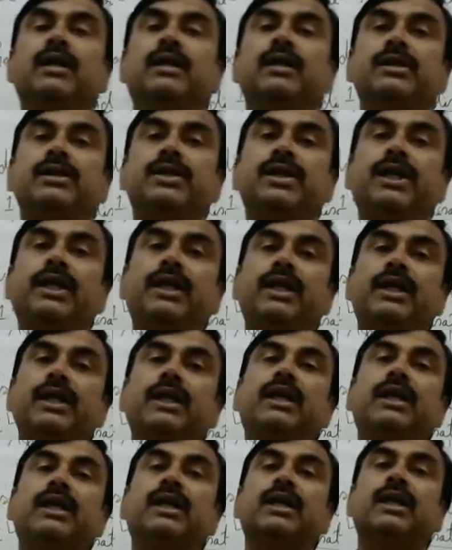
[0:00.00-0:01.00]

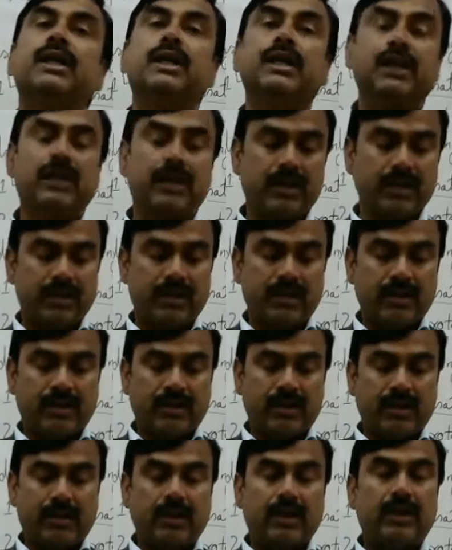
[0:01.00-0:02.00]
genetic
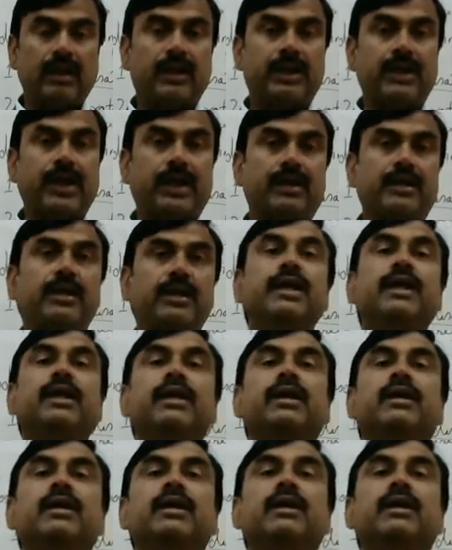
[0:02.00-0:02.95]
technique